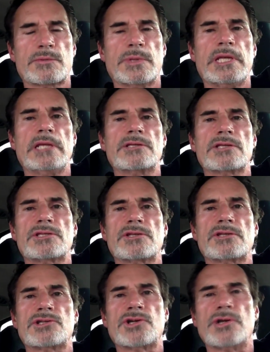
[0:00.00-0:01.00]
We need to
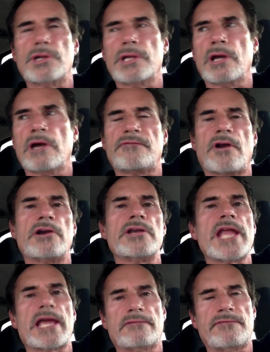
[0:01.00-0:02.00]
start turning off our
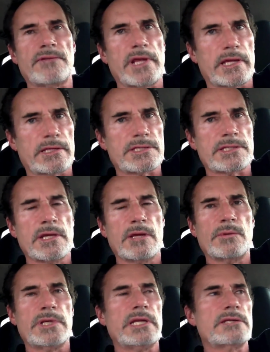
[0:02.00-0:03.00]
Netflix.
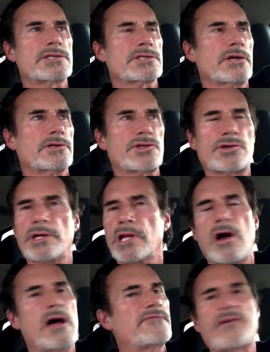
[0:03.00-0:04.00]
We need to start
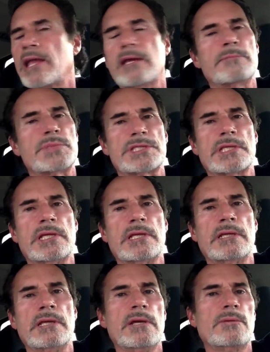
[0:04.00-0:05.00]
turning off AMC.